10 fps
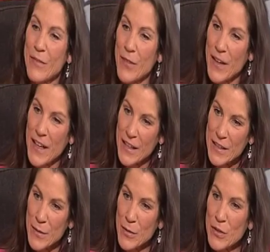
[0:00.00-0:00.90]
very kind of
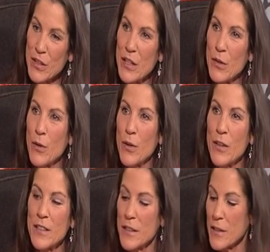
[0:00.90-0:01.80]
similar to
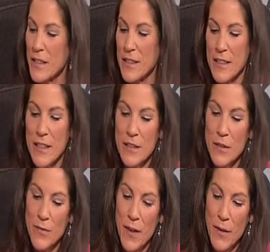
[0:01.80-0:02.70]
yours, and there's this sense
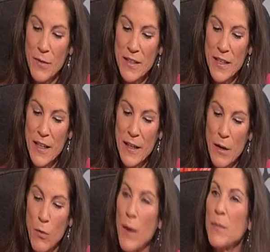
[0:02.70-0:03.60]
of, I would say,
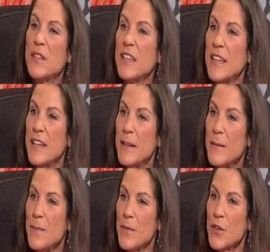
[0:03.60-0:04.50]
like whimsy.
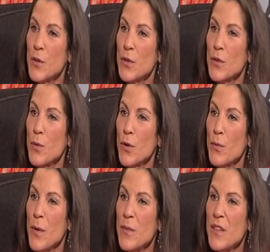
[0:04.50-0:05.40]
Do you know what the word
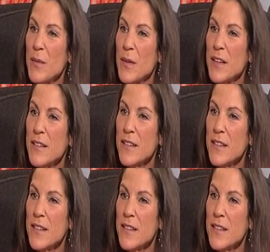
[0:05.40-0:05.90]
whimsy means?